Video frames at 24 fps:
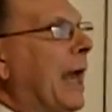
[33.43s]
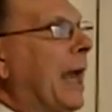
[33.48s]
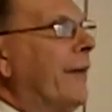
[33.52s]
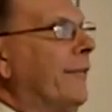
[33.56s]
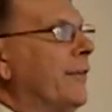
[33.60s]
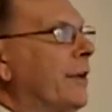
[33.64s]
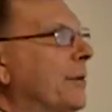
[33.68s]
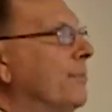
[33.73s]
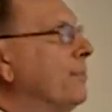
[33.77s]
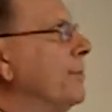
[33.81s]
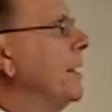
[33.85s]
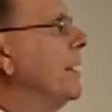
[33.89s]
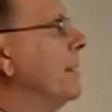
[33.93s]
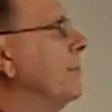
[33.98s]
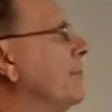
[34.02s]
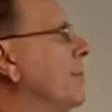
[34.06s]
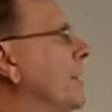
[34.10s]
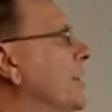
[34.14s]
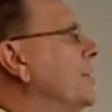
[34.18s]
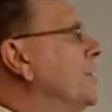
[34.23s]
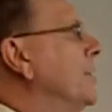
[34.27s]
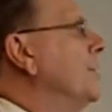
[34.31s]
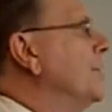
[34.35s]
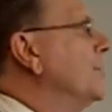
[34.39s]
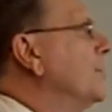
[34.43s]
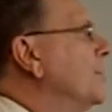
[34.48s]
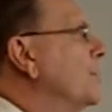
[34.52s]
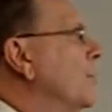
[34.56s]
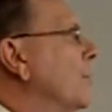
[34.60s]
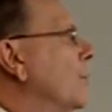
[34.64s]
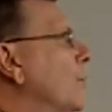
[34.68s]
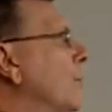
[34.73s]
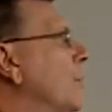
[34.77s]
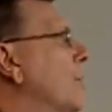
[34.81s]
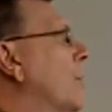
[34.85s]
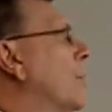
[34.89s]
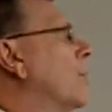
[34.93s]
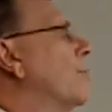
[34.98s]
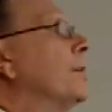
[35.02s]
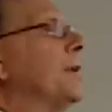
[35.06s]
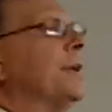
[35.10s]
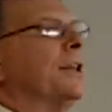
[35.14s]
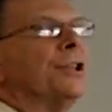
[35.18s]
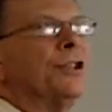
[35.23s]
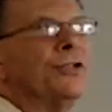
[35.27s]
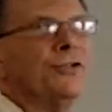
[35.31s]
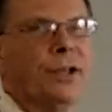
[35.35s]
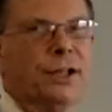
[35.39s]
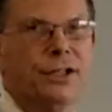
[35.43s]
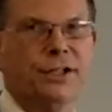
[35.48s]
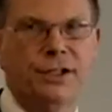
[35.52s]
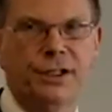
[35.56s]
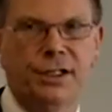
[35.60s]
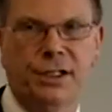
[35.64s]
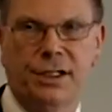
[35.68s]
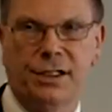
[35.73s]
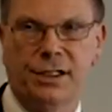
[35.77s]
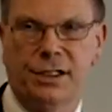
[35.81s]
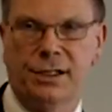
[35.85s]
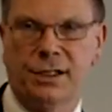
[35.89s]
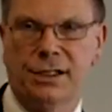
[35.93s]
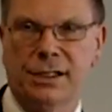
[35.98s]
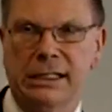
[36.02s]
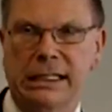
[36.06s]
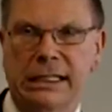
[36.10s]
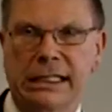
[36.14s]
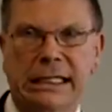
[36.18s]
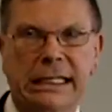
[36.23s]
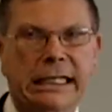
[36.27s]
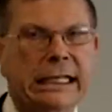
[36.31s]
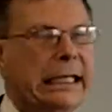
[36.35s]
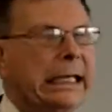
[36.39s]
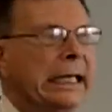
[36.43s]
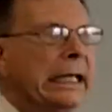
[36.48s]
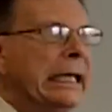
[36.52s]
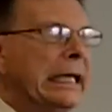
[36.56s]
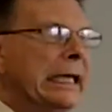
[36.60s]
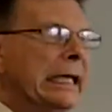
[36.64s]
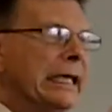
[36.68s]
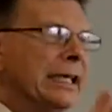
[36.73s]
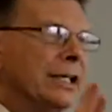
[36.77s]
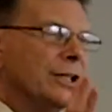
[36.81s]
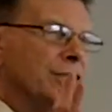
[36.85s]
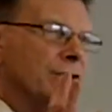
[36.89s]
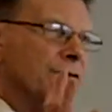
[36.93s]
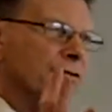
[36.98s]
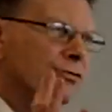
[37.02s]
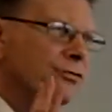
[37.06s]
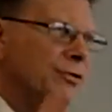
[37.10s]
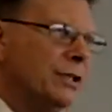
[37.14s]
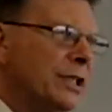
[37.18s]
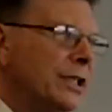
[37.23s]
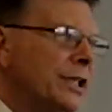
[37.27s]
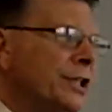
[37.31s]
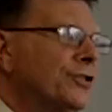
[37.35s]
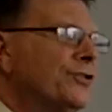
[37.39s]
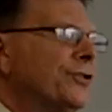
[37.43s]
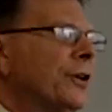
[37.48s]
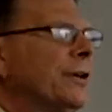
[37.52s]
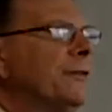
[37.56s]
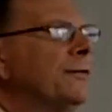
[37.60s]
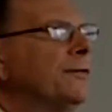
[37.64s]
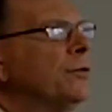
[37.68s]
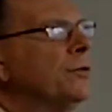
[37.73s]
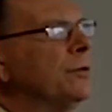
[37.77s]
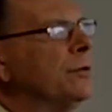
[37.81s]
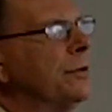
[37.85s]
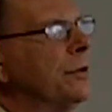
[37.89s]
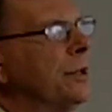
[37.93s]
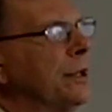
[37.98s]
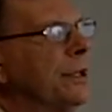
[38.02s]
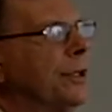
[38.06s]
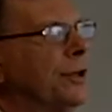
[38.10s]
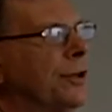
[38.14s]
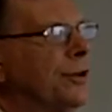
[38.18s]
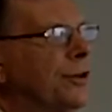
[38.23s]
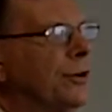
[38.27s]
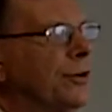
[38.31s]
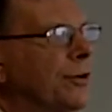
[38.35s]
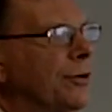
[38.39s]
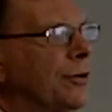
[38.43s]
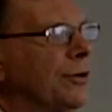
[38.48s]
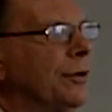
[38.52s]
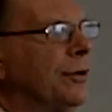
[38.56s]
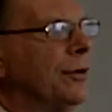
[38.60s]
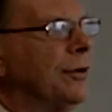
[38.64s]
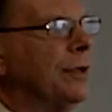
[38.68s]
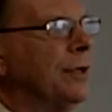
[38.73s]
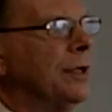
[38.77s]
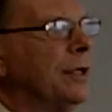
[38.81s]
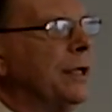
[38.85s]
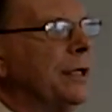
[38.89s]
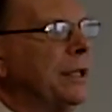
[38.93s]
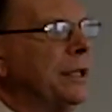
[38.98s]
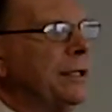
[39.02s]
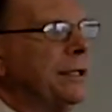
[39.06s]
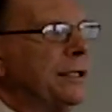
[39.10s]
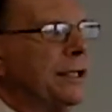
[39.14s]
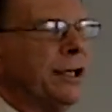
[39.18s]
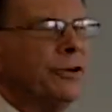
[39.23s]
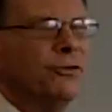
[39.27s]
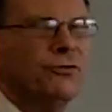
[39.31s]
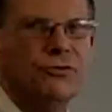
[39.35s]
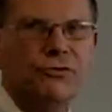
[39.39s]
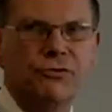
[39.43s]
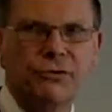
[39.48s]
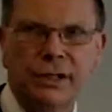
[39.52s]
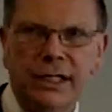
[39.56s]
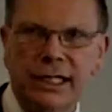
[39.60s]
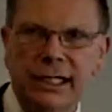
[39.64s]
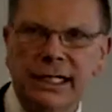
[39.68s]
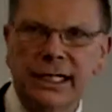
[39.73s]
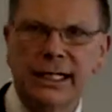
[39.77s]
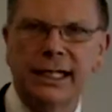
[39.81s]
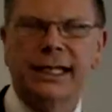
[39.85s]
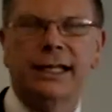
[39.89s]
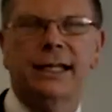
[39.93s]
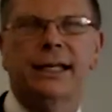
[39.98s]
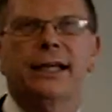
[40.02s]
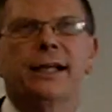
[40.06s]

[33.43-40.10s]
having big budgets or complex strategies. It's a really straightforward thing to do, to get really